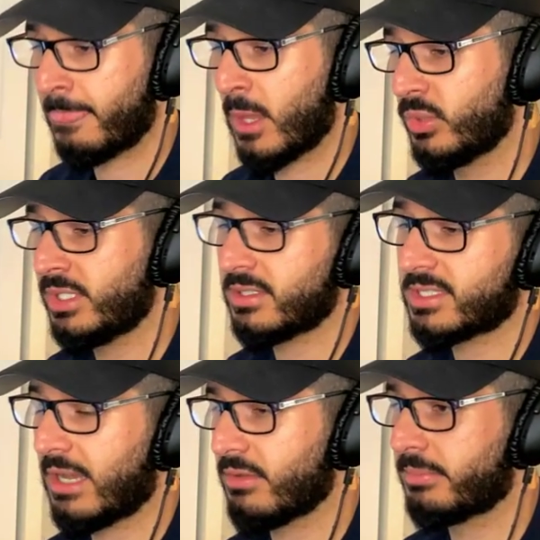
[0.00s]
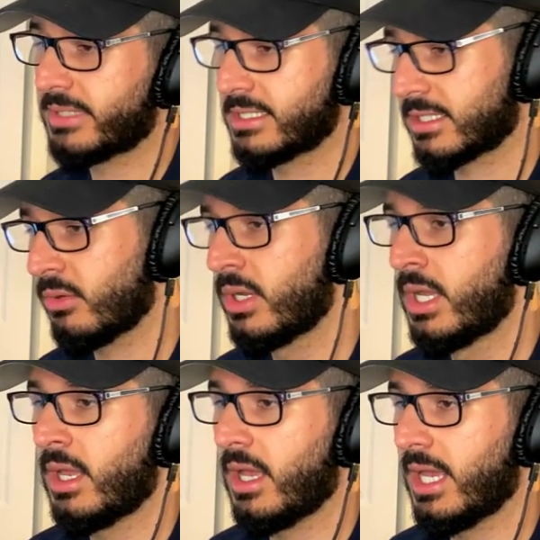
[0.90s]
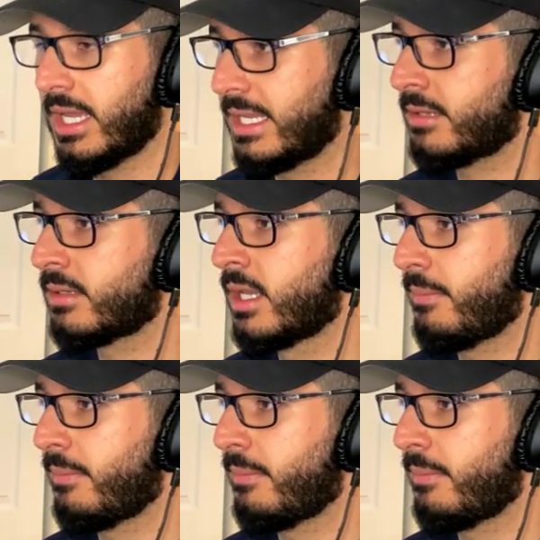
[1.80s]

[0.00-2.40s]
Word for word: we need to see how that plays out uh, again